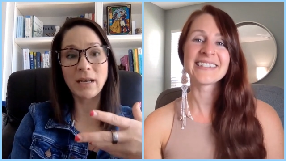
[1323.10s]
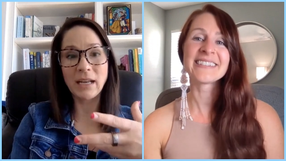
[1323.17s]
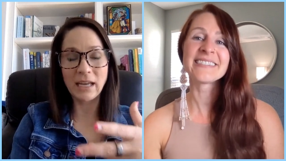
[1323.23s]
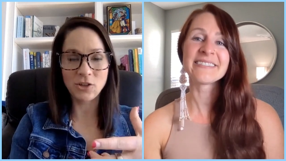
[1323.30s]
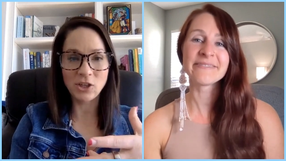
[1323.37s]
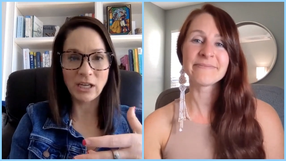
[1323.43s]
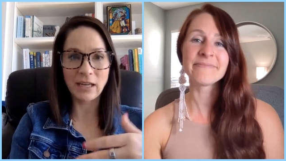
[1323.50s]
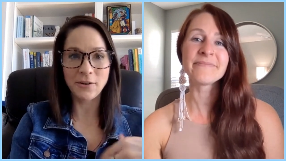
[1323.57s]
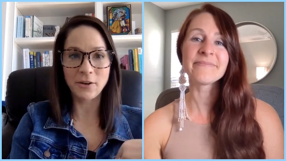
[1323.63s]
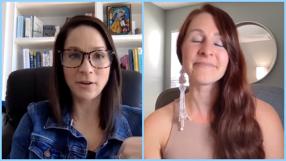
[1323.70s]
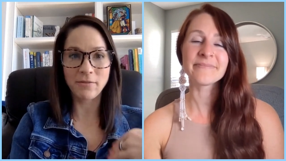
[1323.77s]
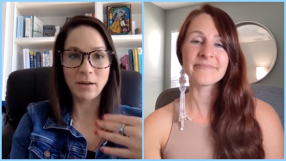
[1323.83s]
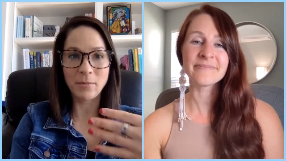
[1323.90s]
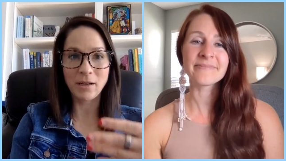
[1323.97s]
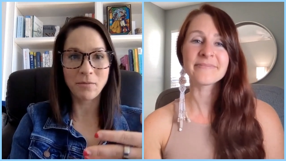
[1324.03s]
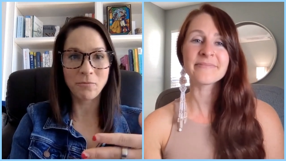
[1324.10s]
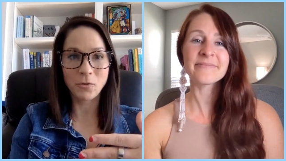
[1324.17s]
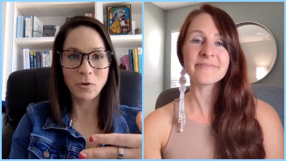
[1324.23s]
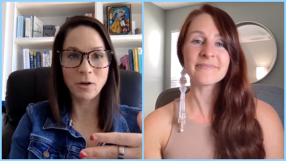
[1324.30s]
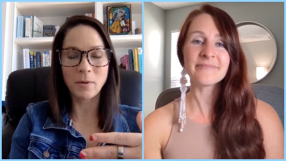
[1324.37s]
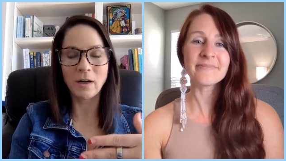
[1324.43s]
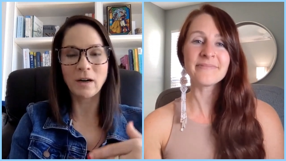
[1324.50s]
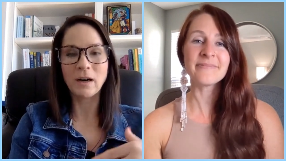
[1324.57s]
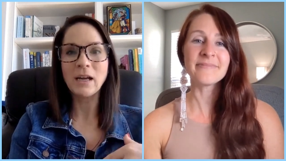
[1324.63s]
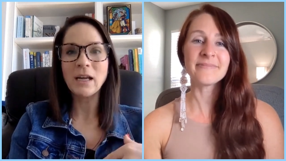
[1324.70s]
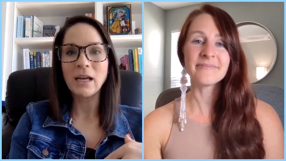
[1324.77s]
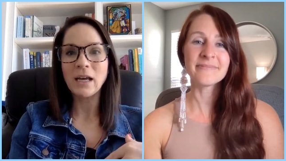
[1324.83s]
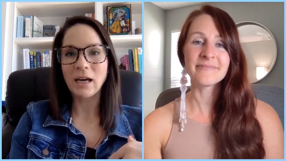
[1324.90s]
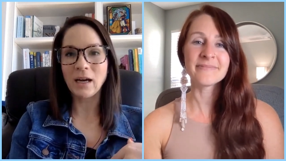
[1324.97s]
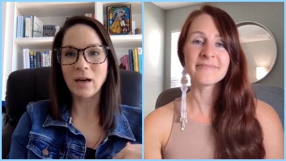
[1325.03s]
Speaker 1: educator, if I'm an informer,
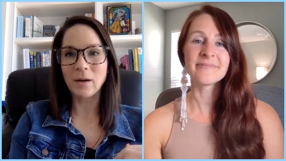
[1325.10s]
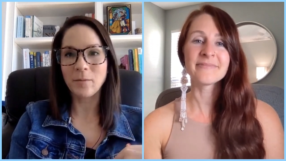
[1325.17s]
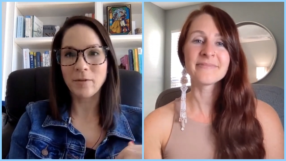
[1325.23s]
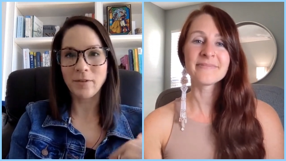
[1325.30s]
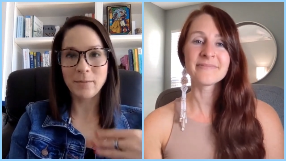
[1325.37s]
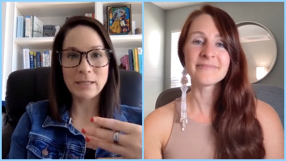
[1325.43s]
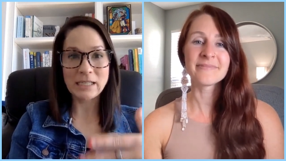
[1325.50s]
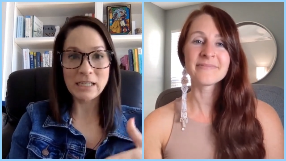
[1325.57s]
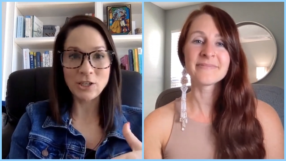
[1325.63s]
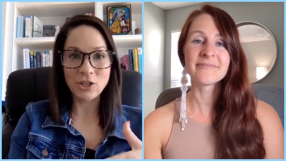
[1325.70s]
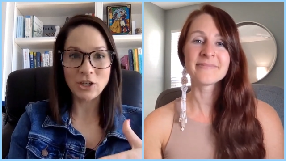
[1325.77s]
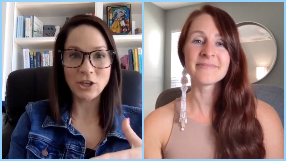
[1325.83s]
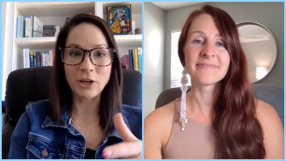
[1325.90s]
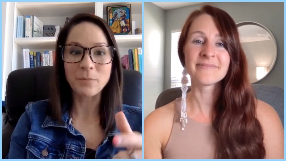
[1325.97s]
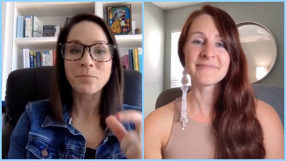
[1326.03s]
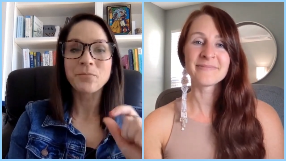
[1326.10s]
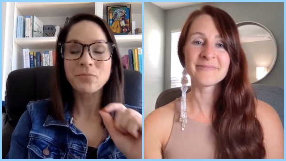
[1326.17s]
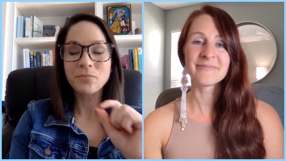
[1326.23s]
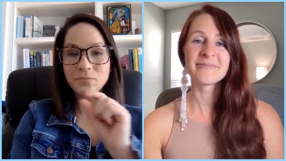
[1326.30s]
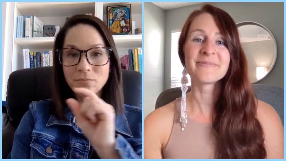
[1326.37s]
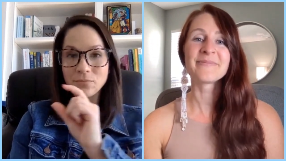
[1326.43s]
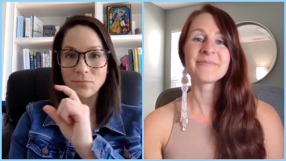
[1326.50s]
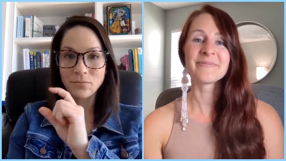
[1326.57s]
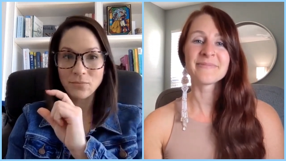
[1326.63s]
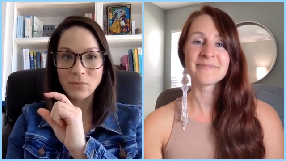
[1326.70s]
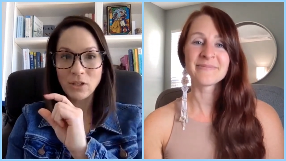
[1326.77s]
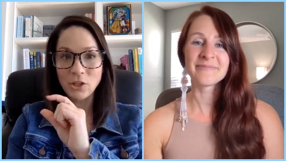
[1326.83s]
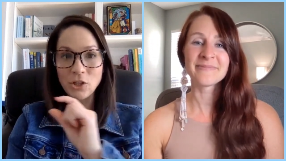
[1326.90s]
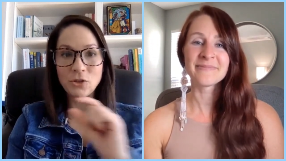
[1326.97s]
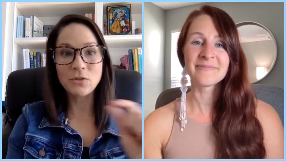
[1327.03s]
if I'm a teacher,
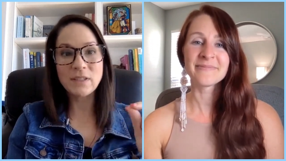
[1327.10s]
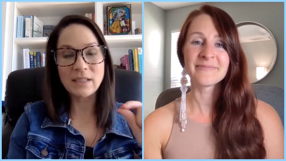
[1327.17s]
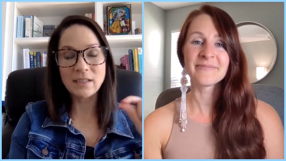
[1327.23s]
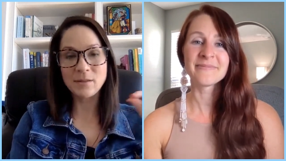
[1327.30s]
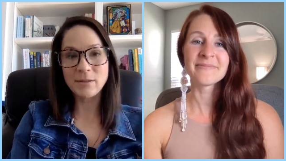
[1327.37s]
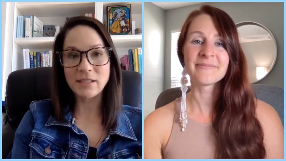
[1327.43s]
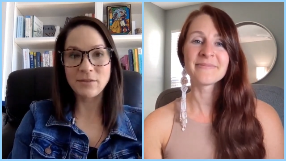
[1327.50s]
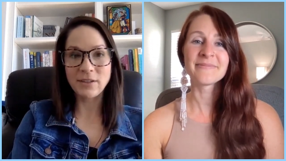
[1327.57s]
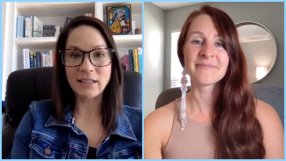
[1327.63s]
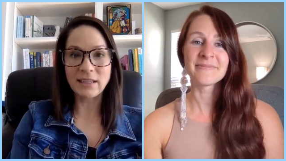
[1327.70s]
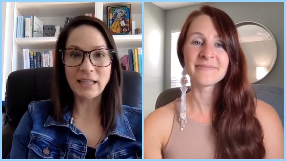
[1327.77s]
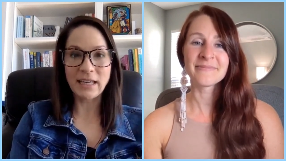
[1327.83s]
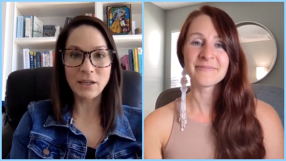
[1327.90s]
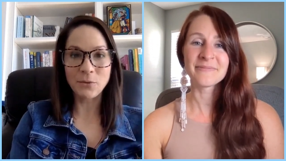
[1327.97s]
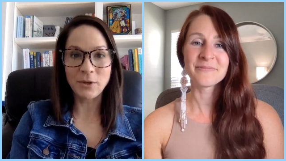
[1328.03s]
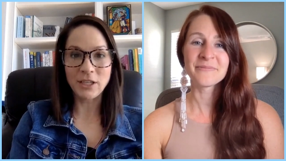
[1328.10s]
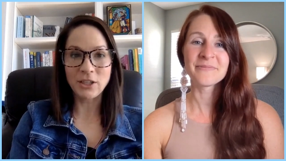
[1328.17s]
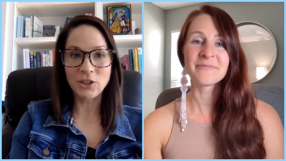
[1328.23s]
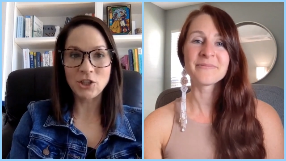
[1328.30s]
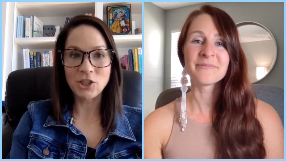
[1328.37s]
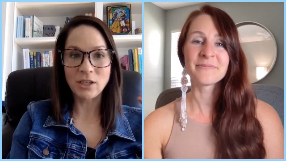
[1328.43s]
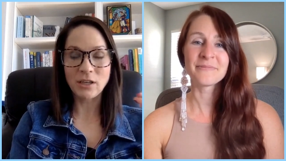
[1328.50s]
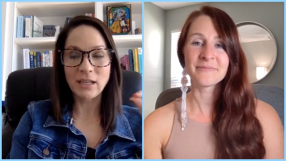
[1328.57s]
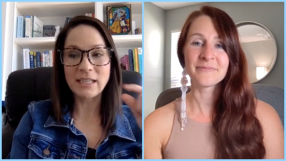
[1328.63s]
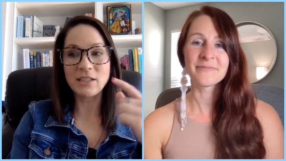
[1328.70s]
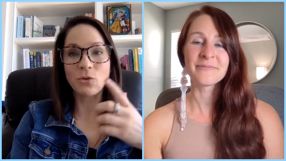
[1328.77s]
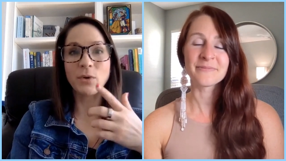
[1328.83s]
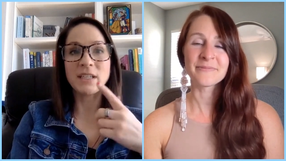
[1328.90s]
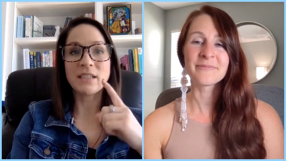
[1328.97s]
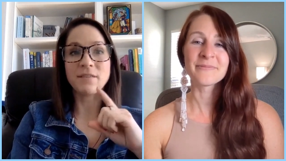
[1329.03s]
using specific language is
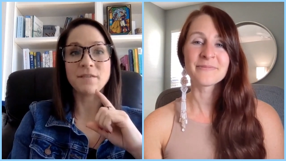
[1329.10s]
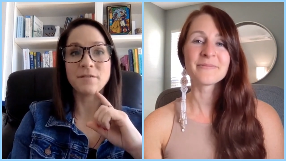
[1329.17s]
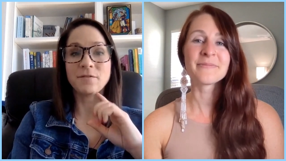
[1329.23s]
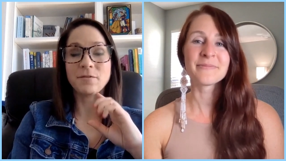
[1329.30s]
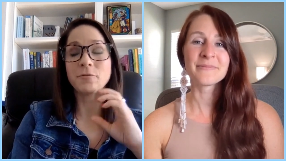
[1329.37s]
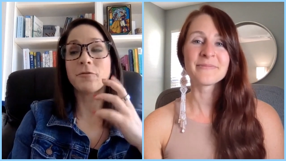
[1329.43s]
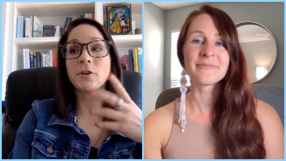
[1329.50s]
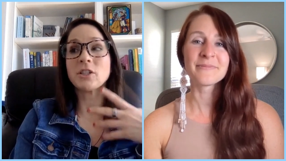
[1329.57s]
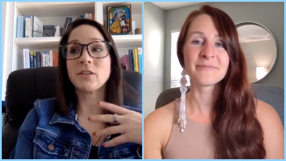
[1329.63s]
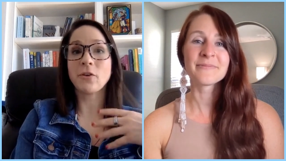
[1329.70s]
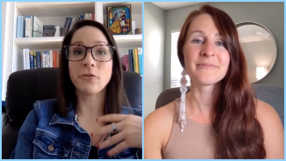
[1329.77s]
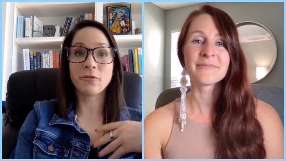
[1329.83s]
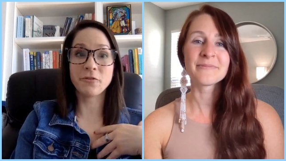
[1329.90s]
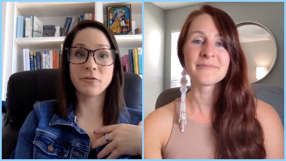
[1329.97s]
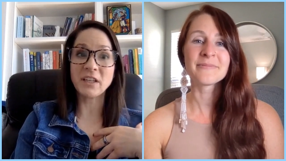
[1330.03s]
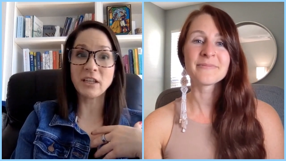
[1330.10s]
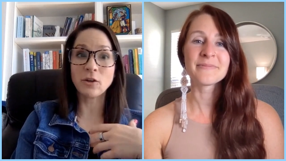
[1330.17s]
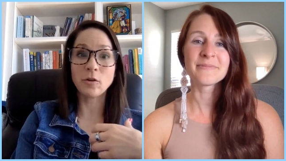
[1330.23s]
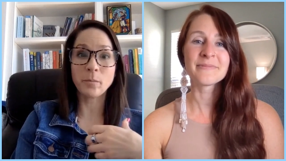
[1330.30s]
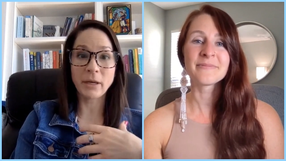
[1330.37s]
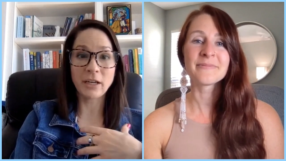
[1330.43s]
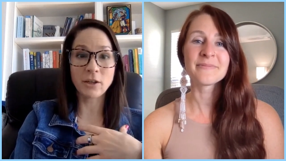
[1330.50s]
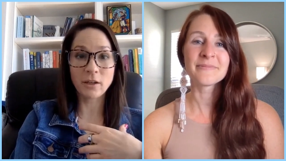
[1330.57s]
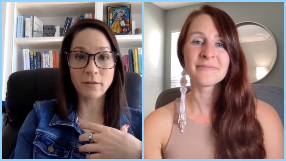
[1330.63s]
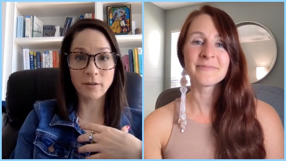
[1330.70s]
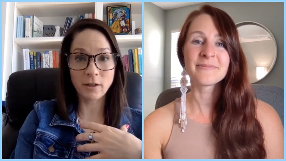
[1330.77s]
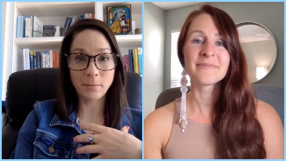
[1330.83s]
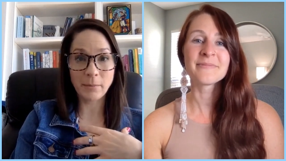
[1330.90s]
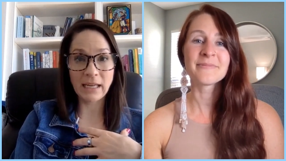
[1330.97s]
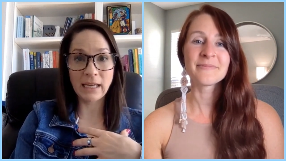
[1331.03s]
going to, first of all, feel better
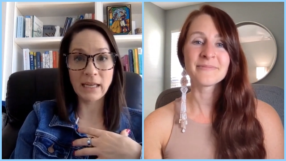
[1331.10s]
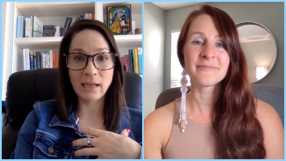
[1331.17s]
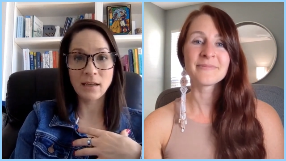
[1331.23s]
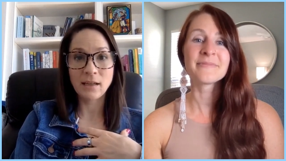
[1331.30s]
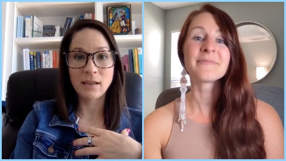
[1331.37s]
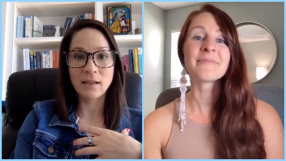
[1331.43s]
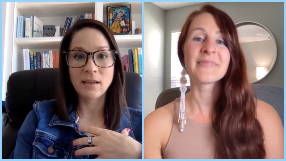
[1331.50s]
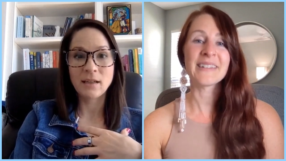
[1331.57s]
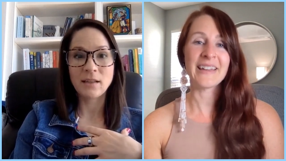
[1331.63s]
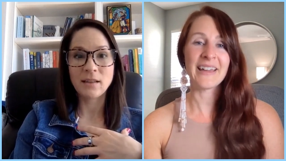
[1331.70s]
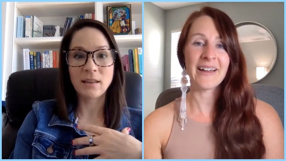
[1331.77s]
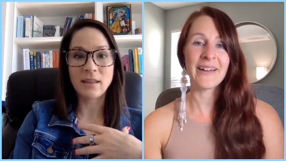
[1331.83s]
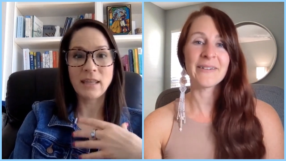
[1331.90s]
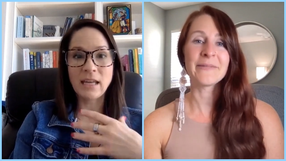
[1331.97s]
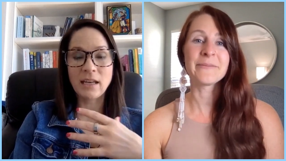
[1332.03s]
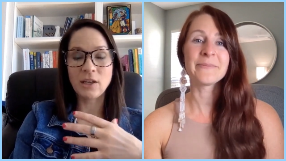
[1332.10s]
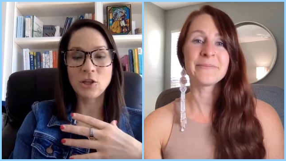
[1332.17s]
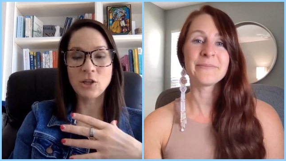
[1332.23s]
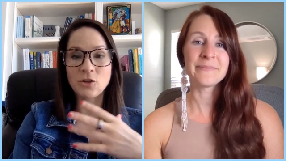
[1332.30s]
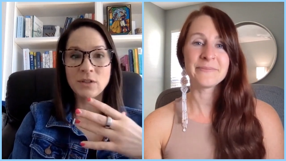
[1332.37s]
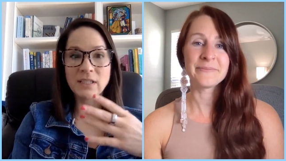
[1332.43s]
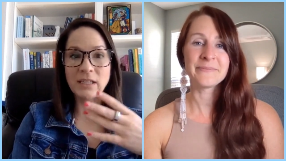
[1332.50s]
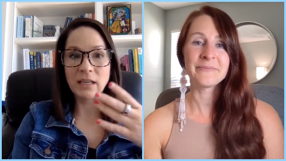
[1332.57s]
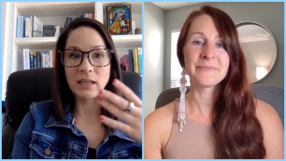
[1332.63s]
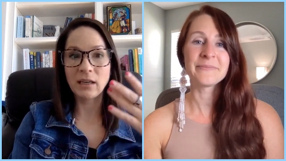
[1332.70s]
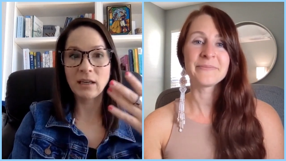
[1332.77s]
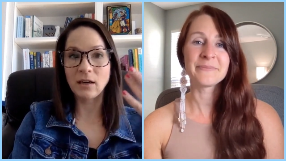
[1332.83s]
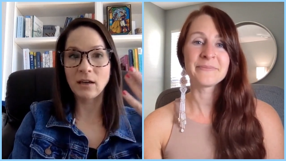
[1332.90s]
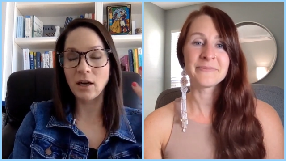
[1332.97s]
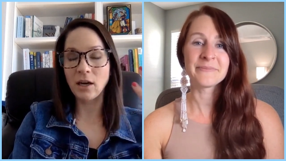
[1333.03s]
for me than
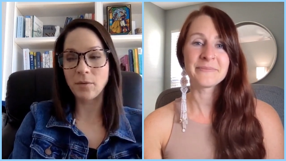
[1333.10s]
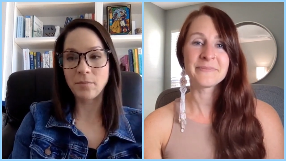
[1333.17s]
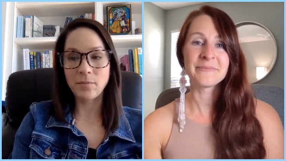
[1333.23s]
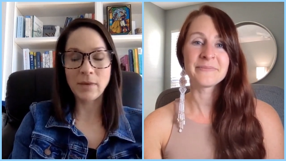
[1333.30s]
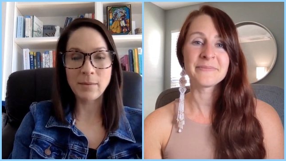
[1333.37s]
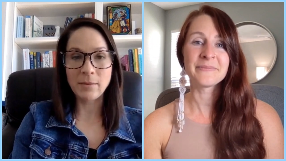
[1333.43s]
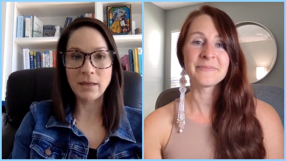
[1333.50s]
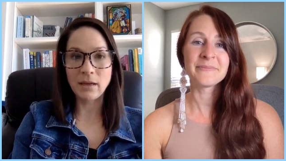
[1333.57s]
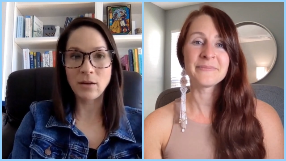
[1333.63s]
using maybe